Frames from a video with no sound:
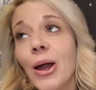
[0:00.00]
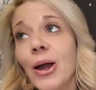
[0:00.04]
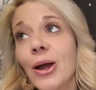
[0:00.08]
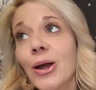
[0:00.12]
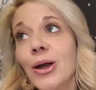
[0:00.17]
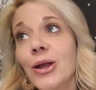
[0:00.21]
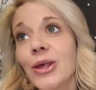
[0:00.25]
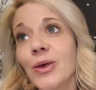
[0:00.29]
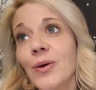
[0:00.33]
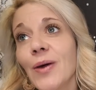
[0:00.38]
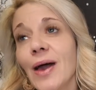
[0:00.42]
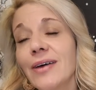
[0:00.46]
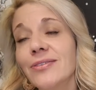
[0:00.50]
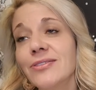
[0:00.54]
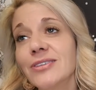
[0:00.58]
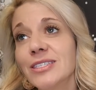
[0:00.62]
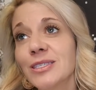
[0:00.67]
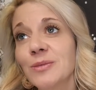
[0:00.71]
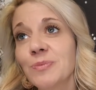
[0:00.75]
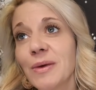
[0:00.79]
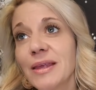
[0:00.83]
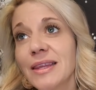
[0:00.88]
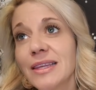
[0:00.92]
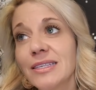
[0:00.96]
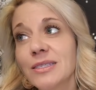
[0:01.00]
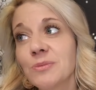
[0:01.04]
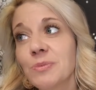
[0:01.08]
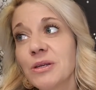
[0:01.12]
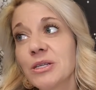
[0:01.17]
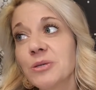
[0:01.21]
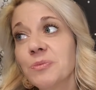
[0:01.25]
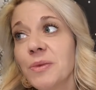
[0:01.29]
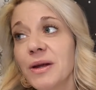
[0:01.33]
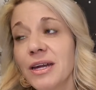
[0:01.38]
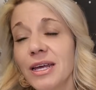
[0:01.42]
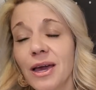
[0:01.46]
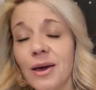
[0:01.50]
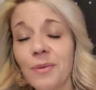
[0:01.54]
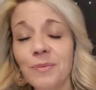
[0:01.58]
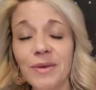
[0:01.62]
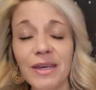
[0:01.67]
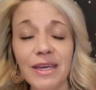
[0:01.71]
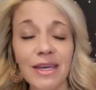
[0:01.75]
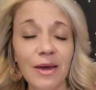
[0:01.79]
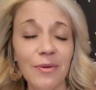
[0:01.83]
you have to spend this much money on me,